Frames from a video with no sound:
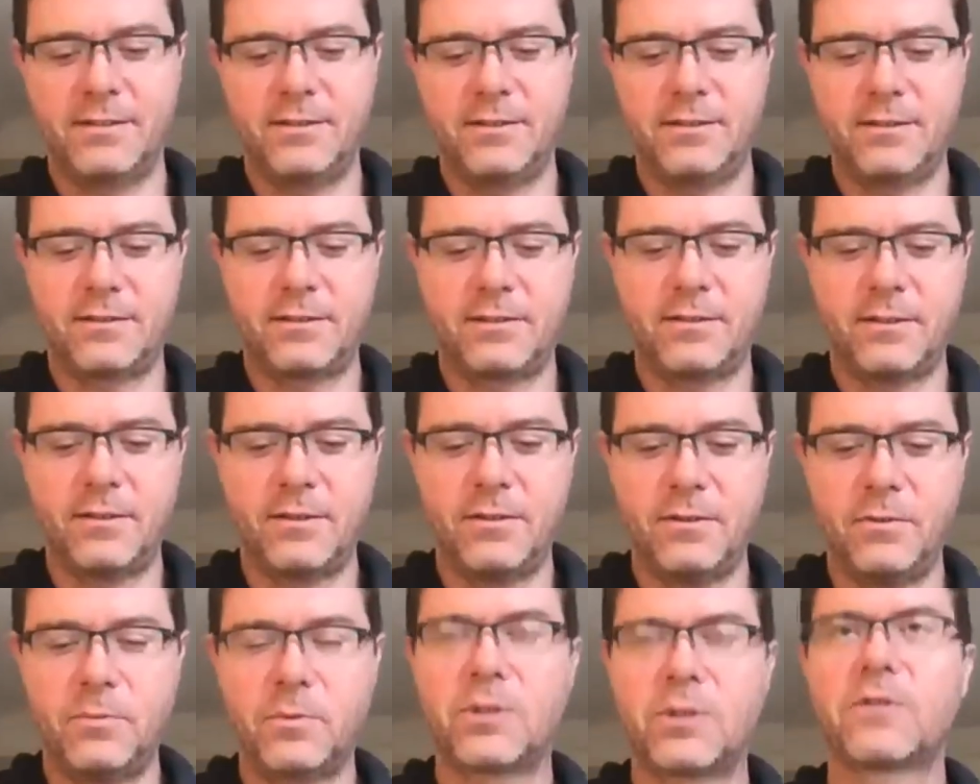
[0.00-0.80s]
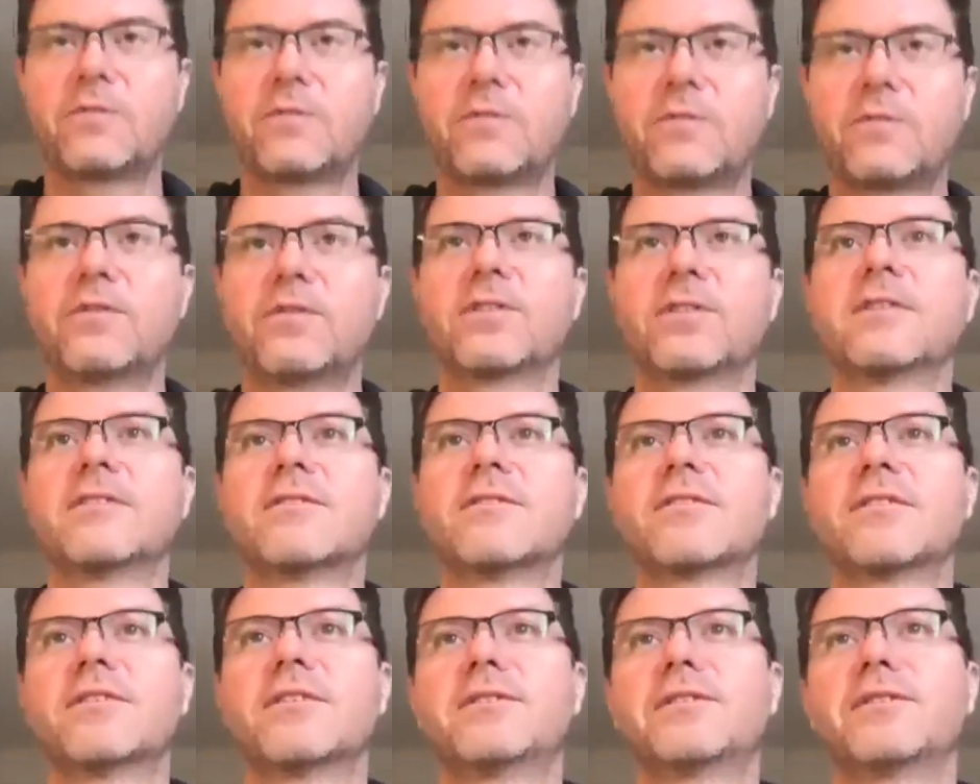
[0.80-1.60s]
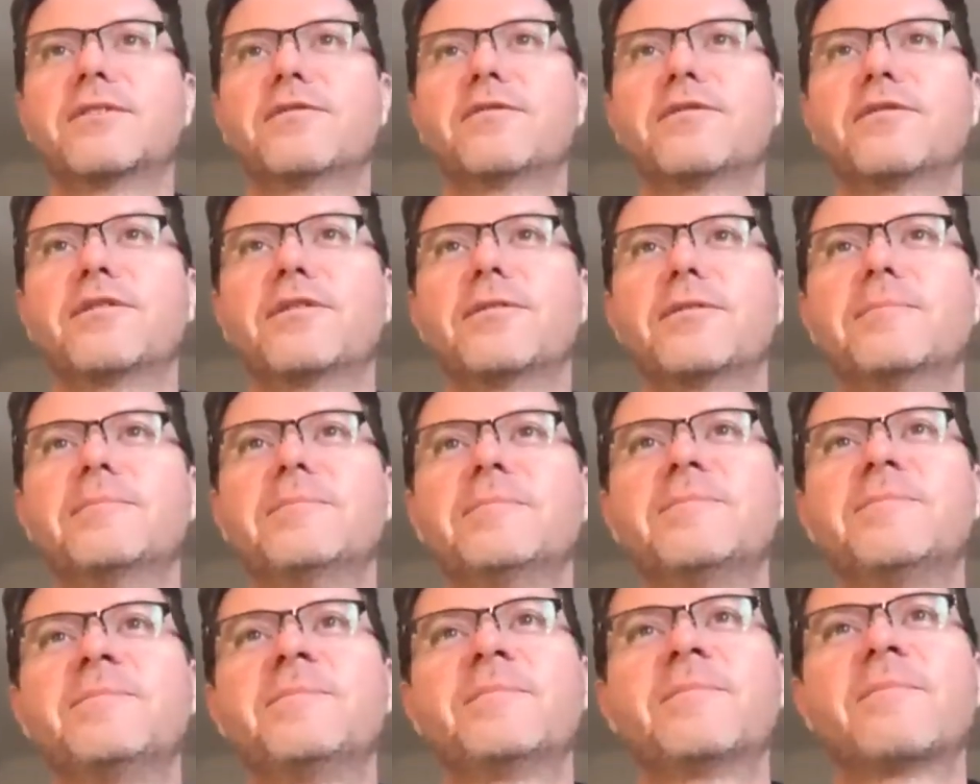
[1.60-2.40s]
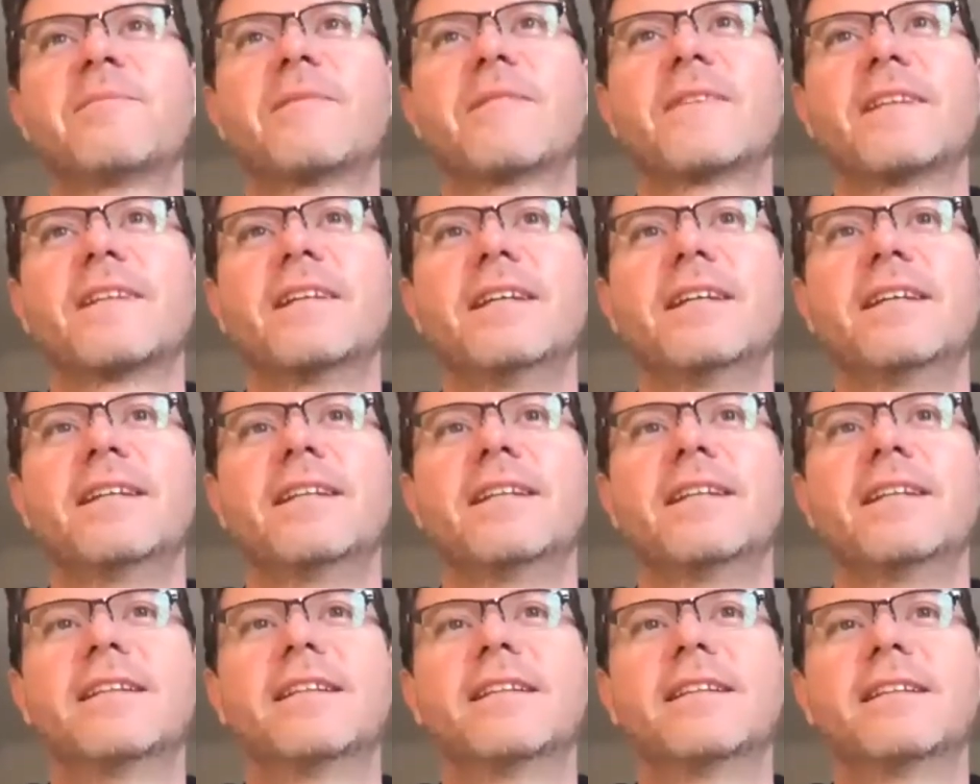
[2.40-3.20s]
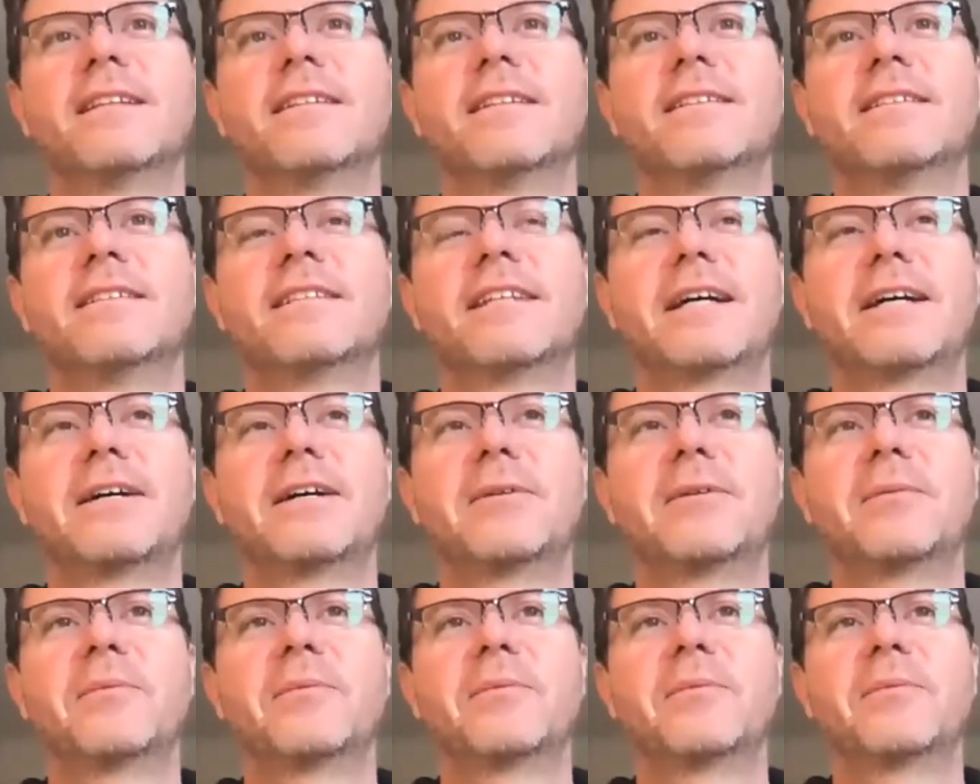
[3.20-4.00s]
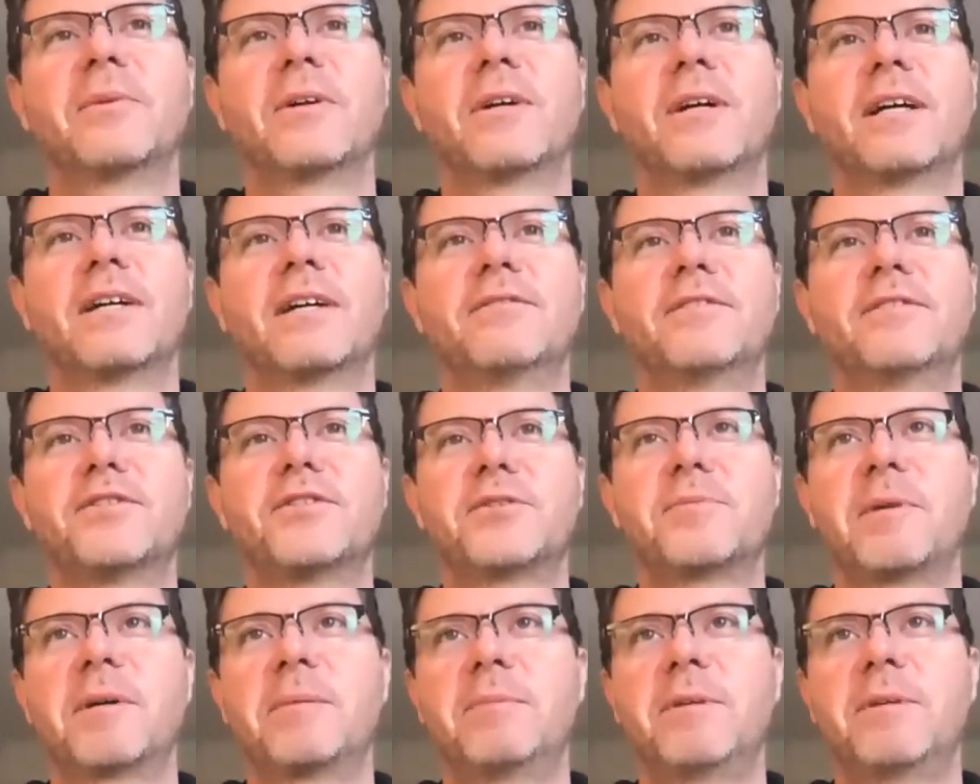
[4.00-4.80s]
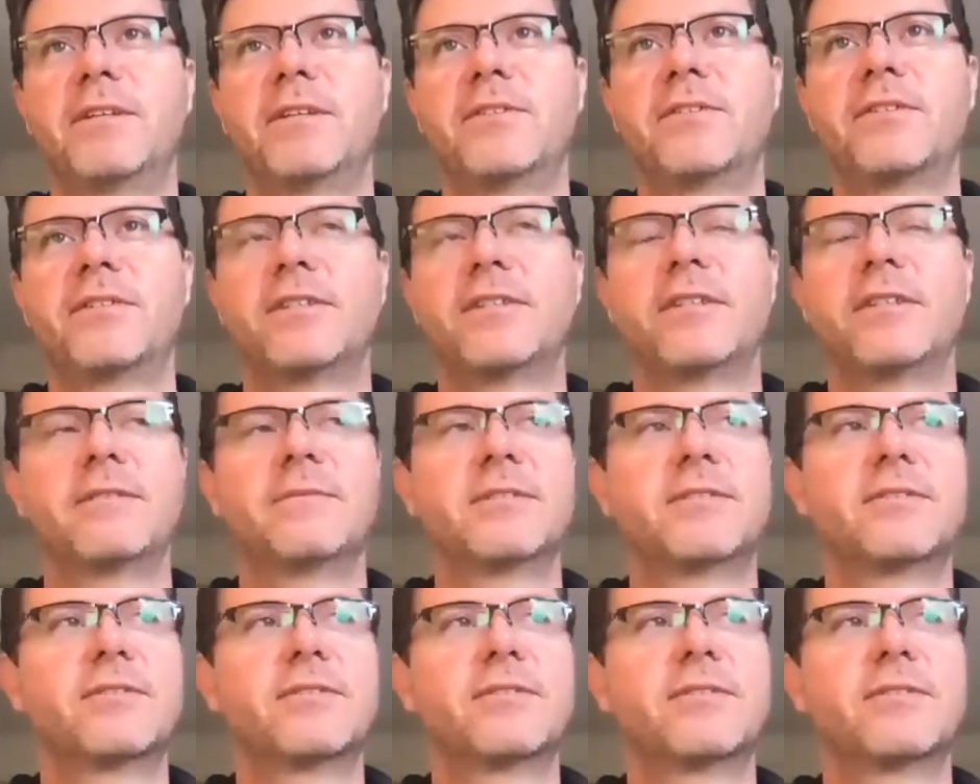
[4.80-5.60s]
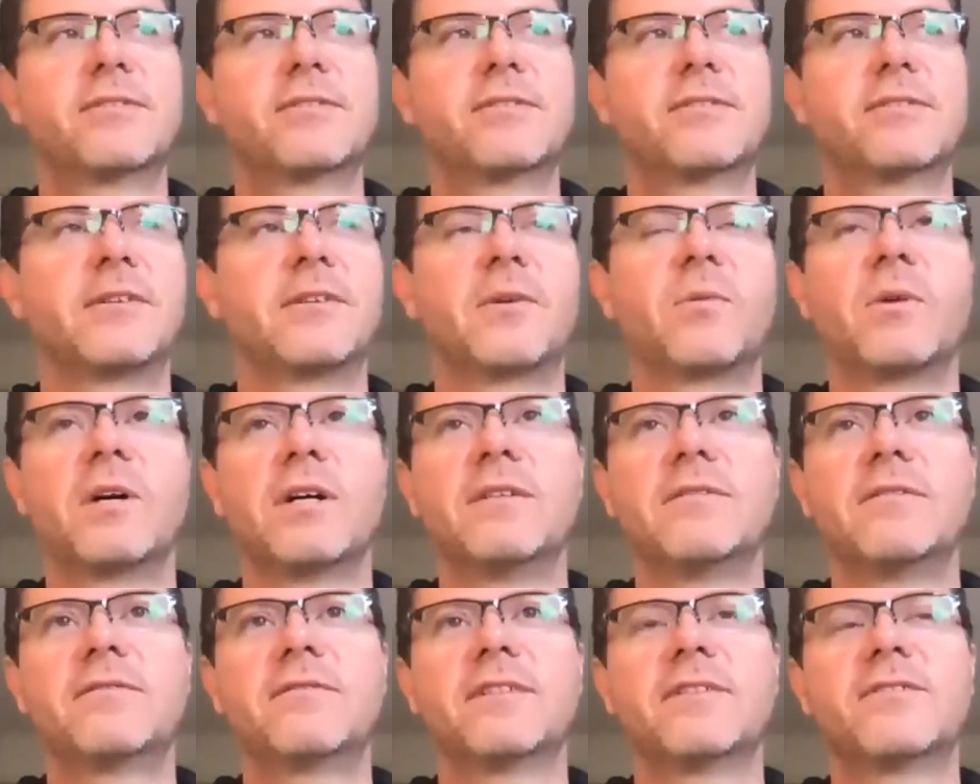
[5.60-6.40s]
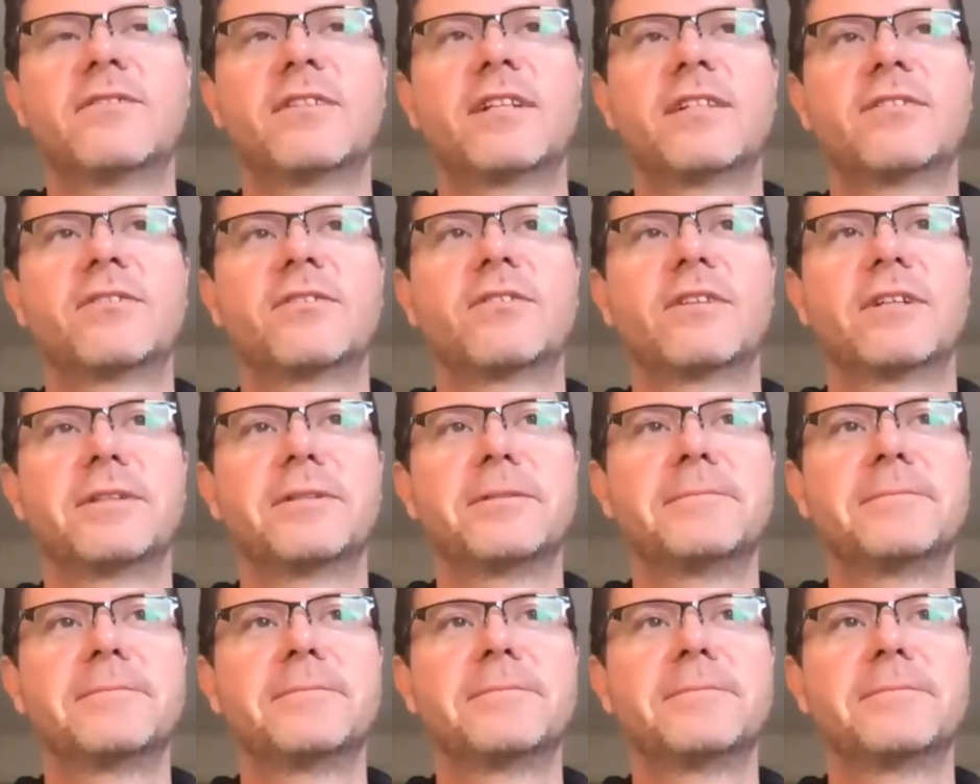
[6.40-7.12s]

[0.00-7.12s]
go work for a consulting firm in the town where I finished my PhD, which is called Guelph, outside of Toronto.